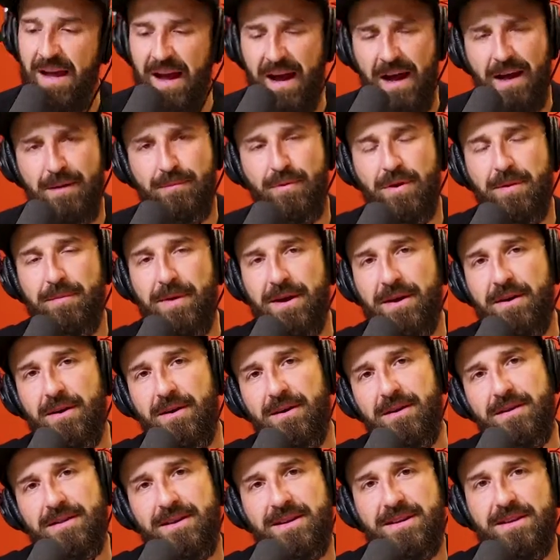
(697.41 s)
I bring my car
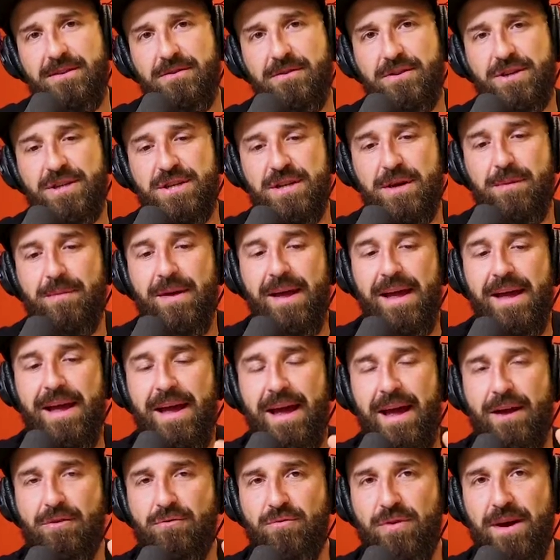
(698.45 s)
to the dealership,
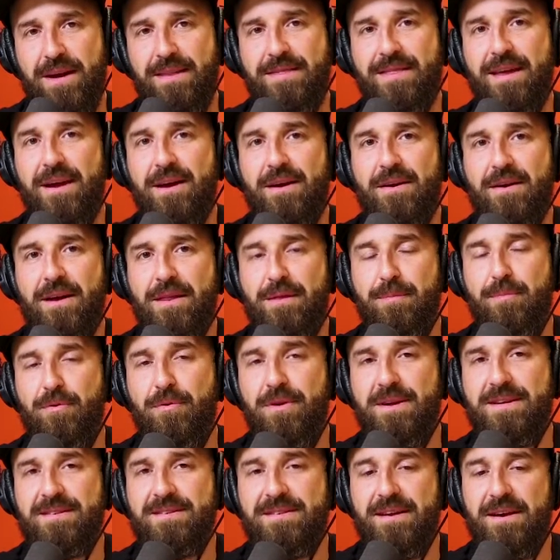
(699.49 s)
and right there at the
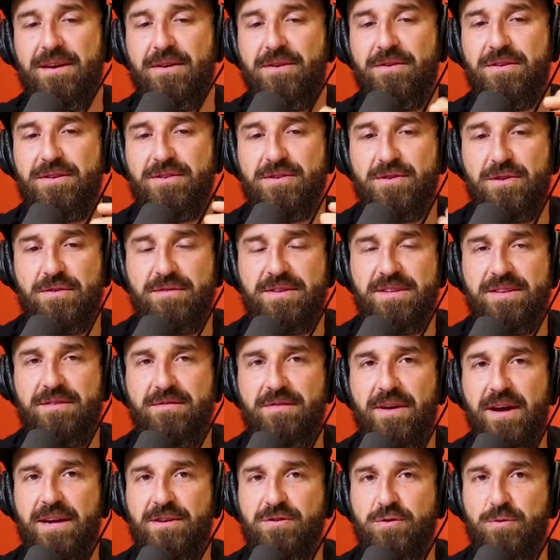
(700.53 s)
point of sale, the service
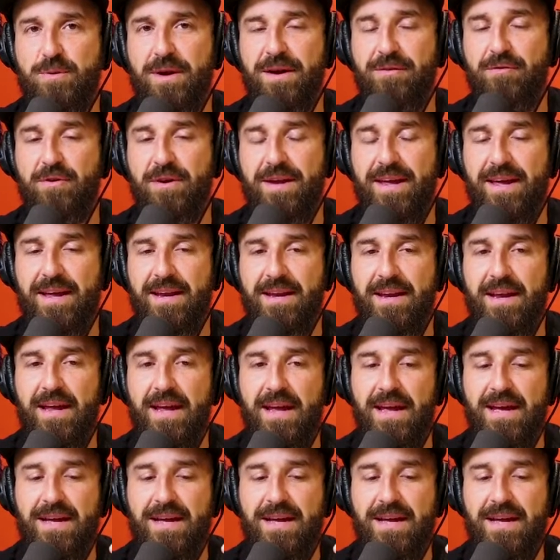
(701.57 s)
advisor, whatever, can